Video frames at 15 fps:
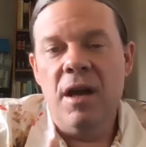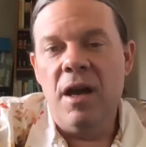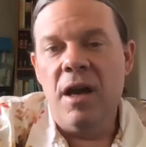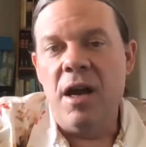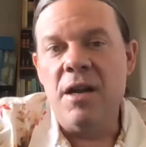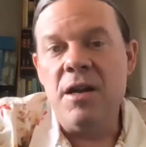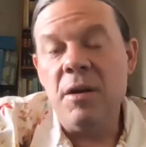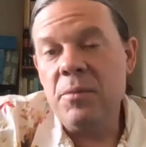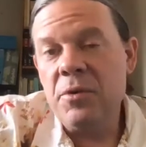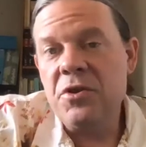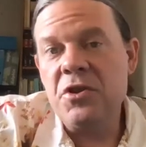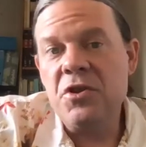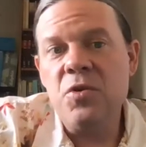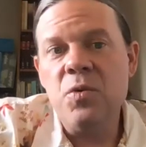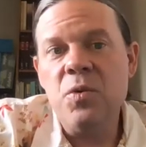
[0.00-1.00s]
In Numbers
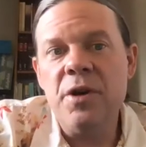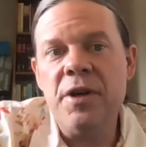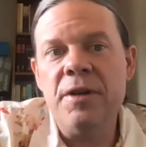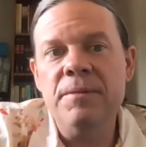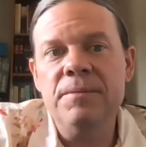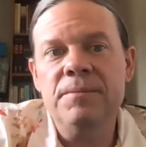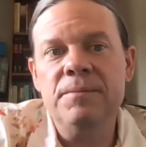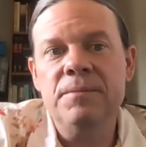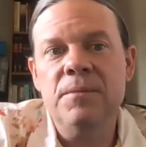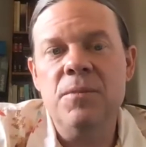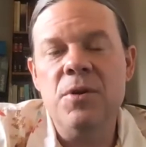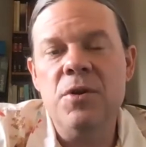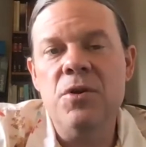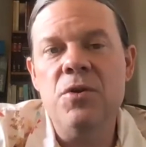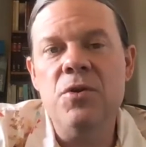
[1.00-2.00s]
20,
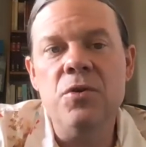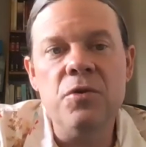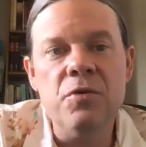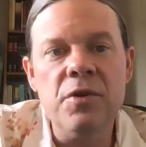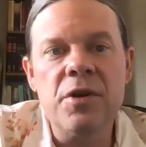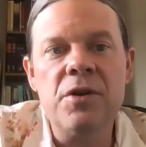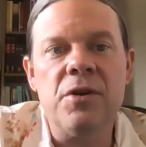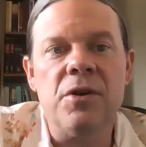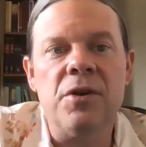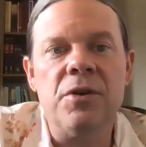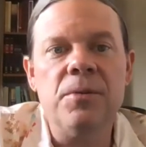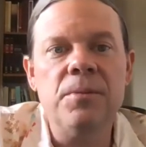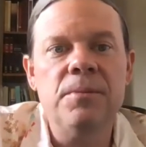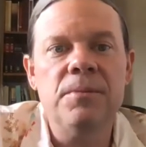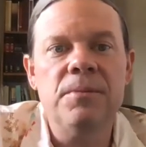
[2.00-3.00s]
you'll
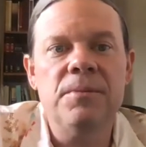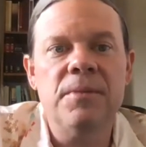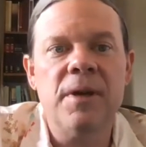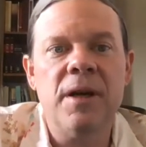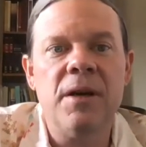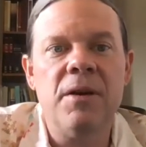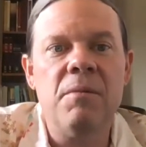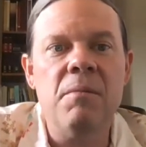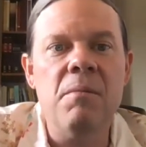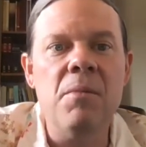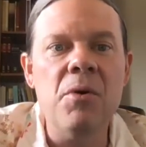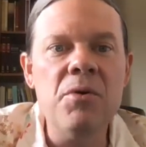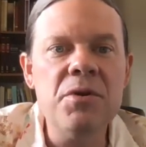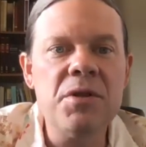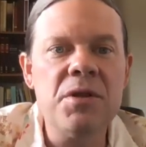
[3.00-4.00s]
recall how
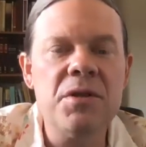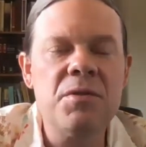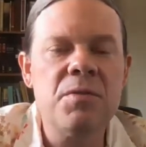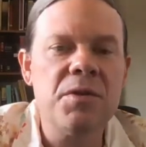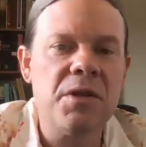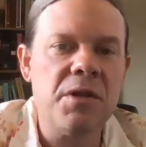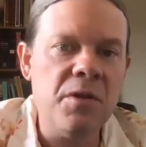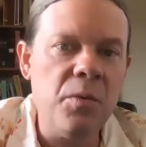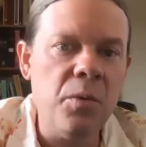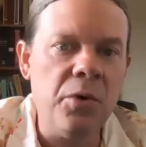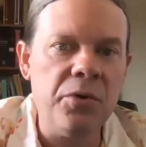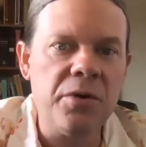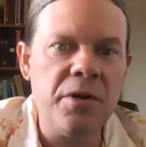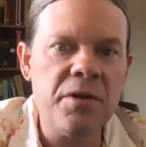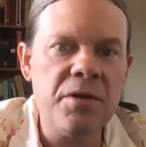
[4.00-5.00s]
Moses was in the
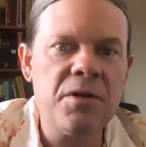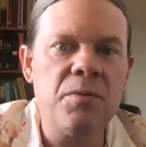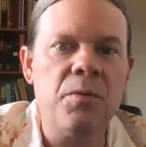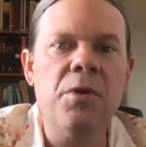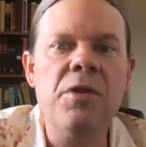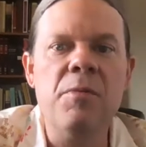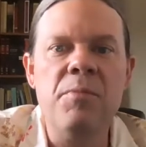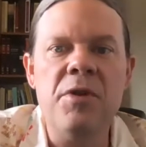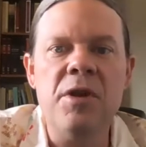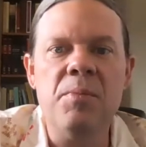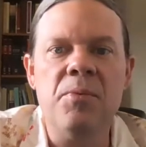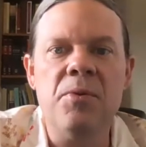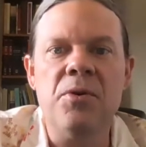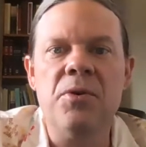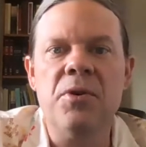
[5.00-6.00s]
wilderness with the
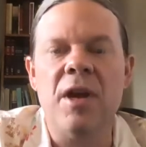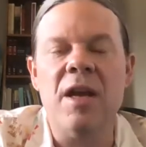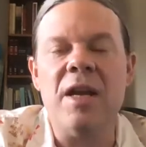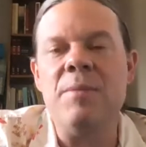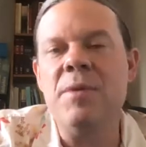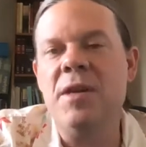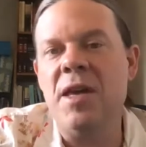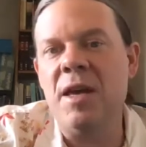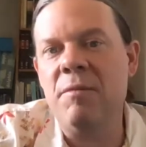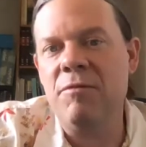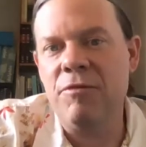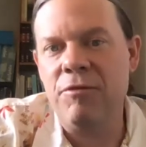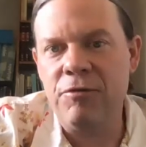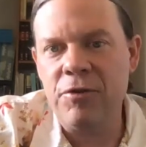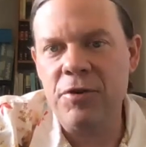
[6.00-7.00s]
people and he became
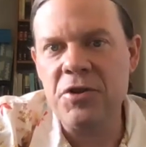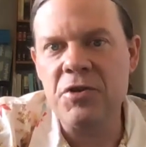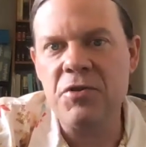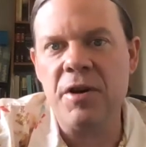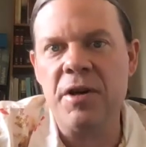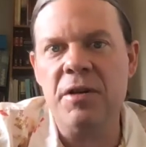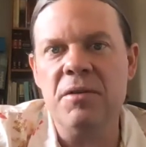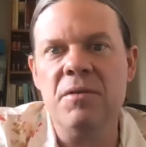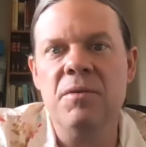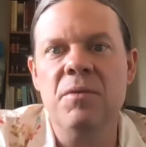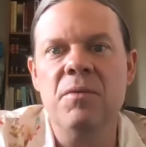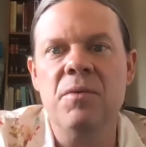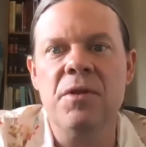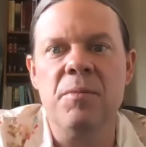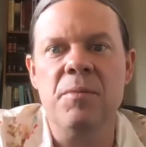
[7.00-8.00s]
frustrated
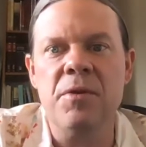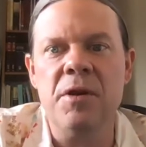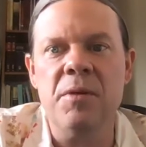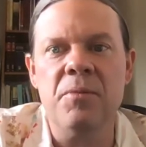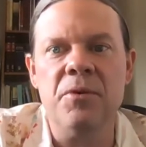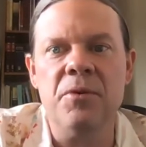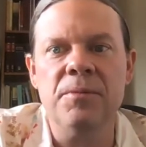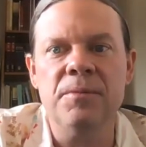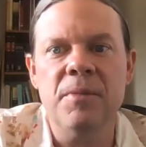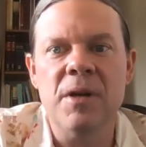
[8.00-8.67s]
with the people.